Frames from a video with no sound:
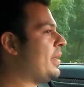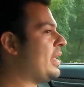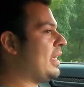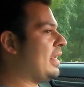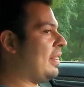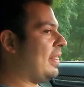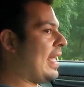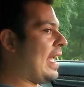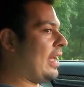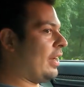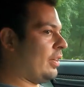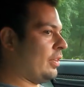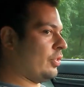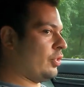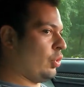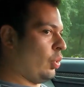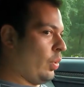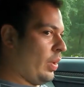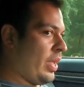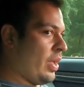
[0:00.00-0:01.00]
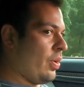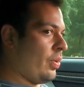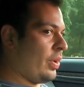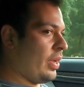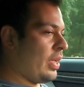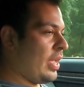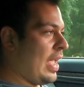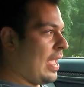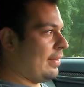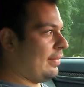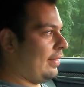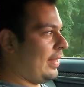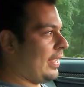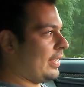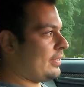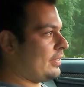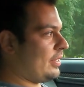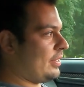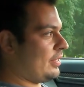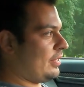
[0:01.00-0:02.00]
me that Toyota and
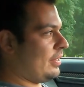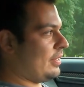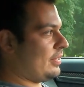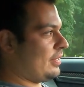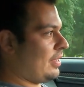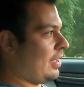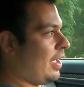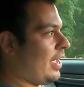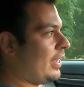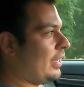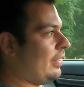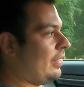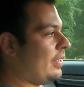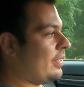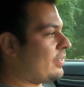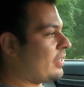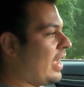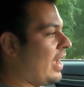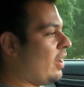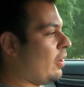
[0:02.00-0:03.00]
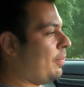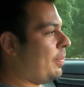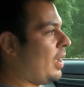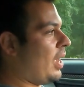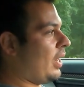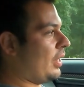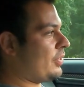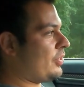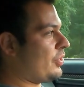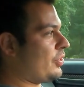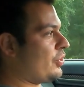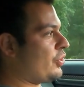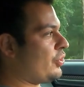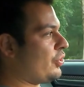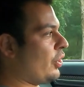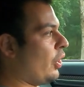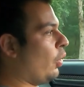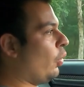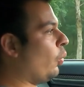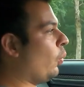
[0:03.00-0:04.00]
Lexus designed this airbox
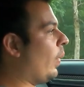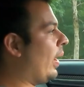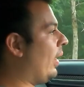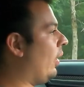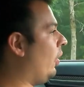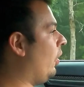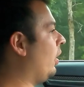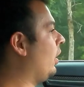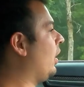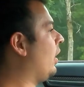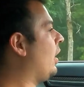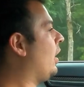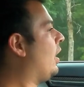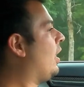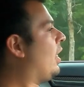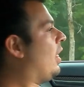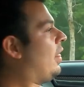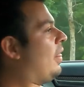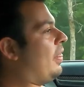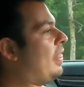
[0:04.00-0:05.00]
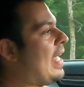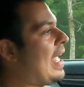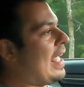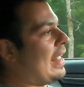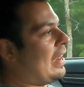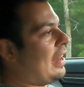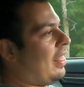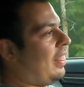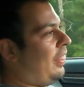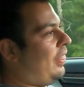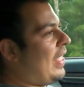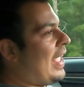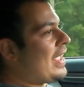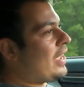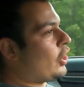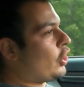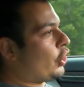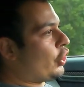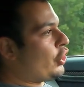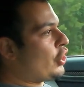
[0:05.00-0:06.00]
so well that
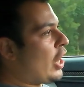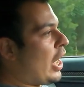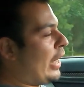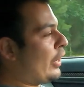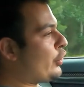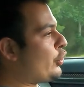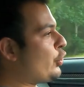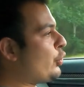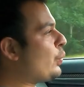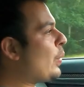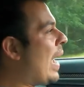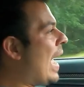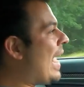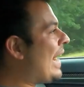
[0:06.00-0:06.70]
they could not do